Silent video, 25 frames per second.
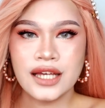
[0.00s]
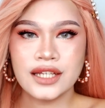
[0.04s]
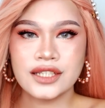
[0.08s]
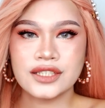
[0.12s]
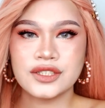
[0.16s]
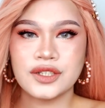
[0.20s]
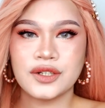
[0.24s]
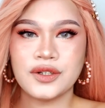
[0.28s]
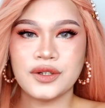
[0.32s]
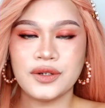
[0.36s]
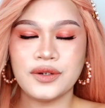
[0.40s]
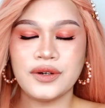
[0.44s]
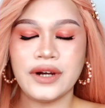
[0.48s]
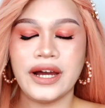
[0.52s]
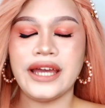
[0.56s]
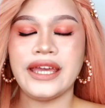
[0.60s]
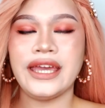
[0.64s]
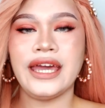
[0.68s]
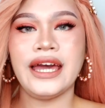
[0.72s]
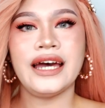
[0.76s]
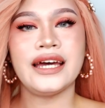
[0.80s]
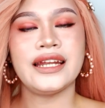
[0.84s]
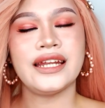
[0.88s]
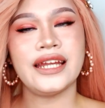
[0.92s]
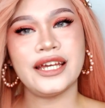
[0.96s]
So
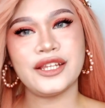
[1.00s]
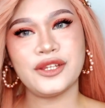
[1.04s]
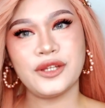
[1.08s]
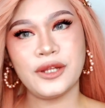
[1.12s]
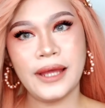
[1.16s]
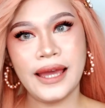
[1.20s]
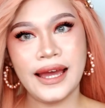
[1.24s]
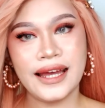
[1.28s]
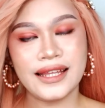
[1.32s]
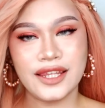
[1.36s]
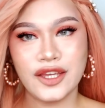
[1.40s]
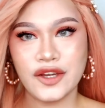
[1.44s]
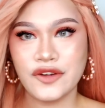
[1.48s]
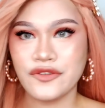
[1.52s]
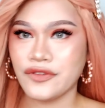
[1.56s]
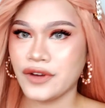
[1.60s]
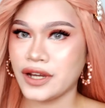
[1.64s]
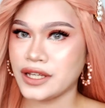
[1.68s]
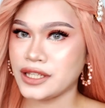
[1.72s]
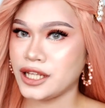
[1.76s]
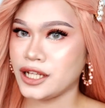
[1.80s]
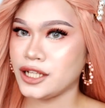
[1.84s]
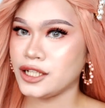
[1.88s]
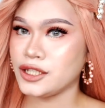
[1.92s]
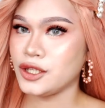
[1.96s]
ayan, eto na ating
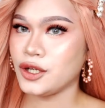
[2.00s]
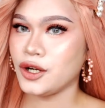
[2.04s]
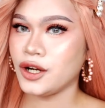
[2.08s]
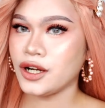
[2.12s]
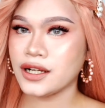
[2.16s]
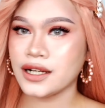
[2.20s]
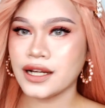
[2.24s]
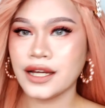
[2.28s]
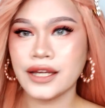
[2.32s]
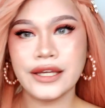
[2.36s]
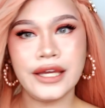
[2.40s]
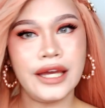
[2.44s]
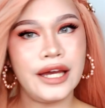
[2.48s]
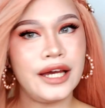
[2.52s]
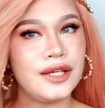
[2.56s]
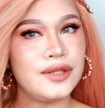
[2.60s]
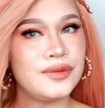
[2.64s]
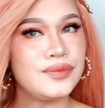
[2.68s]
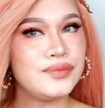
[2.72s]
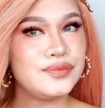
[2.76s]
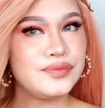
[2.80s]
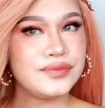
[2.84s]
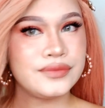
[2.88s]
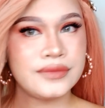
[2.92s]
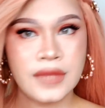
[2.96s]
final look. Ayan,
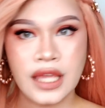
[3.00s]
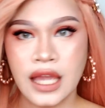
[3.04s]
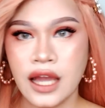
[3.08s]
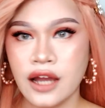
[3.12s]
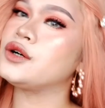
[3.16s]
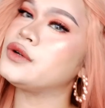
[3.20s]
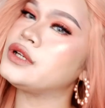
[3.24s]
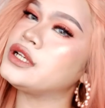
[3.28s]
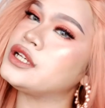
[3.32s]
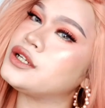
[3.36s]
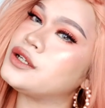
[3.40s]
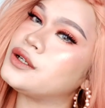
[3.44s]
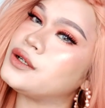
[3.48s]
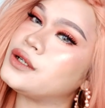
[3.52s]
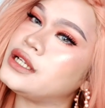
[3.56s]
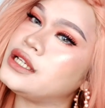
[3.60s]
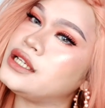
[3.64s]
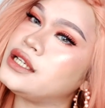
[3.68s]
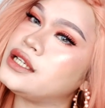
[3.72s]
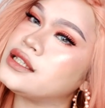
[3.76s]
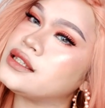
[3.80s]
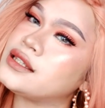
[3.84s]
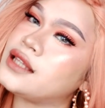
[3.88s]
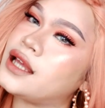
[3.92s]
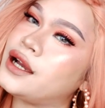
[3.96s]
going
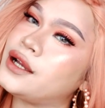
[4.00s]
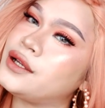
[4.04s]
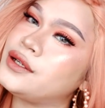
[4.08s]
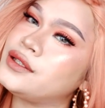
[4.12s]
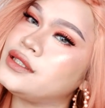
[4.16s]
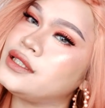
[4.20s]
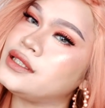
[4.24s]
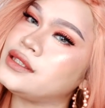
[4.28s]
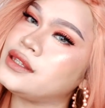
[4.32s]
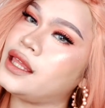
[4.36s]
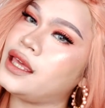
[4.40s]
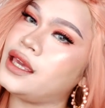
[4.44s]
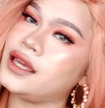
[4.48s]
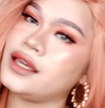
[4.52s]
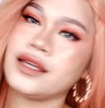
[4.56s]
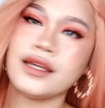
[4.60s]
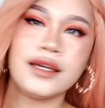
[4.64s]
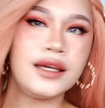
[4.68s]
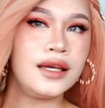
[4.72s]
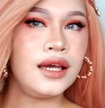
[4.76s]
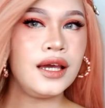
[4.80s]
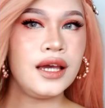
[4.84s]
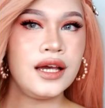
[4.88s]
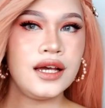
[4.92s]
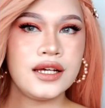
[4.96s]
Korean time today.
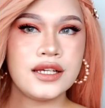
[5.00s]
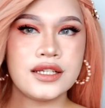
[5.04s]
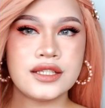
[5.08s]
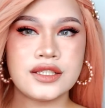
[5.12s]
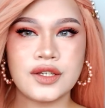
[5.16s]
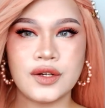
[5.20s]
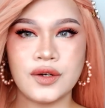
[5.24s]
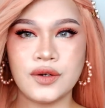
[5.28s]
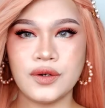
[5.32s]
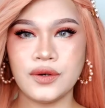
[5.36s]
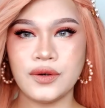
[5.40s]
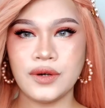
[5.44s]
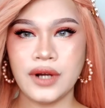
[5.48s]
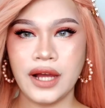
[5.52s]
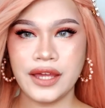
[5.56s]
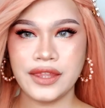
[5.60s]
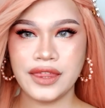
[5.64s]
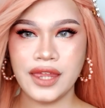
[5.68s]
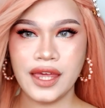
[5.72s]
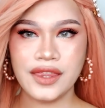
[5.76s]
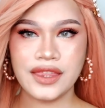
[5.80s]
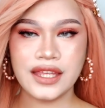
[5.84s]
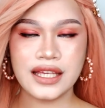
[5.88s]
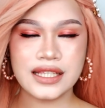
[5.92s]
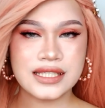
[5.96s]
So, I
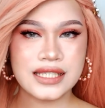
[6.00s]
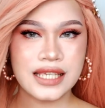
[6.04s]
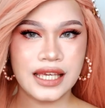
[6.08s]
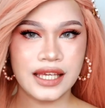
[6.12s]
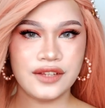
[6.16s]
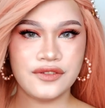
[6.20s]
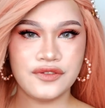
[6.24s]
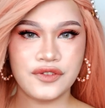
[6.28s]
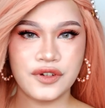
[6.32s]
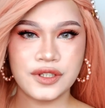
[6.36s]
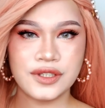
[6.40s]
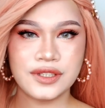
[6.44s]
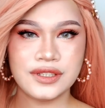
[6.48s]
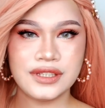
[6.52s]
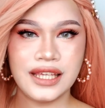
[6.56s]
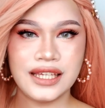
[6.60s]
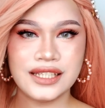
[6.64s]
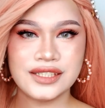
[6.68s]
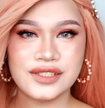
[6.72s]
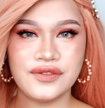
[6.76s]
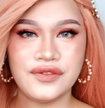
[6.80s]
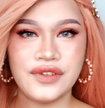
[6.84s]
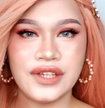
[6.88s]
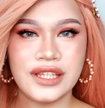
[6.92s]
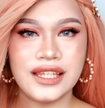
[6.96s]
think that's it for
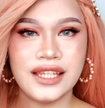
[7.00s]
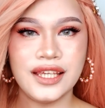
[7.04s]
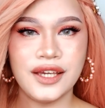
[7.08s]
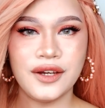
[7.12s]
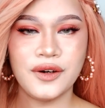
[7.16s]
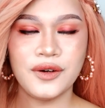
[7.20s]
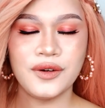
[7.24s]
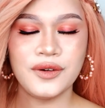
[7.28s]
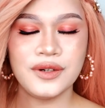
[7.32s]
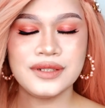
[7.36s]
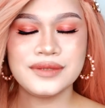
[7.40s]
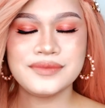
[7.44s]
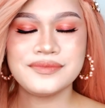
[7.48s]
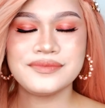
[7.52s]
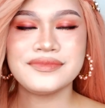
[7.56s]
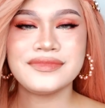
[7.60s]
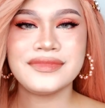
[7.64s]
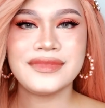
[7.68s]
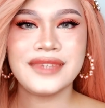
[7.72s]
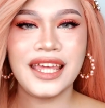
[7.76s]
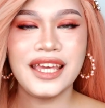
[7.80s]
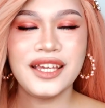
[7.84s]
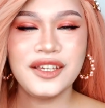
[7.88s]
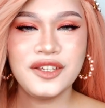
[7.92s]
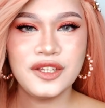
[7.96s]
today's video.
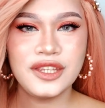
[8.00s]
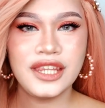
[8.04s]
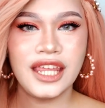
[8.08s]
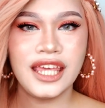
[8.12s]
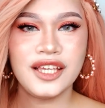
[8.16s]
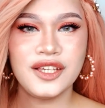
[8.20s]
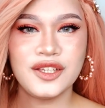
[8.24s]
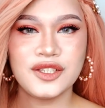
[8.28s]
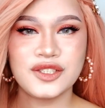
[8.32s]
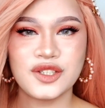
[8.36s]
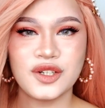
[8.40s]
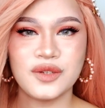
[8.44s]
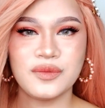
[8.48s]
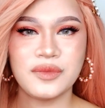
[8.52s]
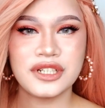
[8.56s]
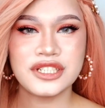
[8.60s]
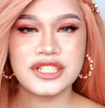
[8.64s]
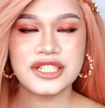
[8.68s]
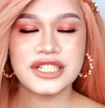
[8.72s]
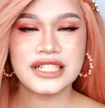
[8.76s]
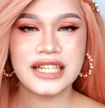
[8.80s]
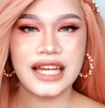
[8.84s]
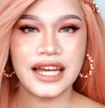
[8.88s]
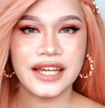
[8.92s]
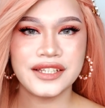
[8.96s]
Thank you so
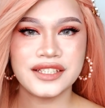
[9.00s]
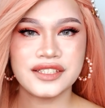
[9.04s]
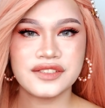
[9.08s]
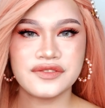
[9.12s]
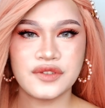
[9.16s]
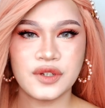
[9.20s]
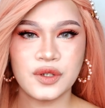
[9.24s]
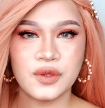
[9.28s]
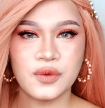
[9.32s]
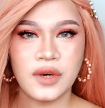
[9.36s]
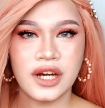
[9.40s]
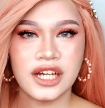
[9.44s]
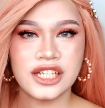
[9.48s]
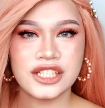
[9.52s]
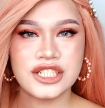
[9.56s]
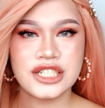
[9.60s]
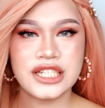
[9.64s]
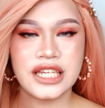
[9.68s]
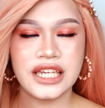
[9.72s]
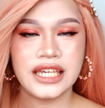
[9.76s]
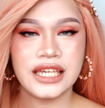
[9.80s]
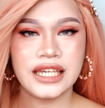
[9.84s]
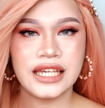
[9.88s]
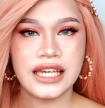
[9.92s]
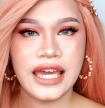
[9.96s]
much guys for
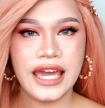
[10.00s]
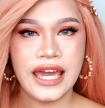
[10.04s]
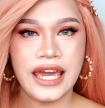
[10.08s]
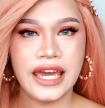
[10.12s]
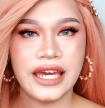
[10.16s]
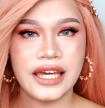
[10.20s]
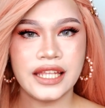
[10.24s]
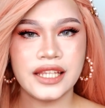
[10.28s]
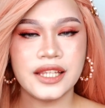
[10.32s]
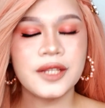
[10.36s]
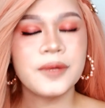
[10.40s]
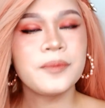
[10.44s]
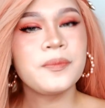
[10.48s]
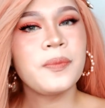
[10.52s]
watching. And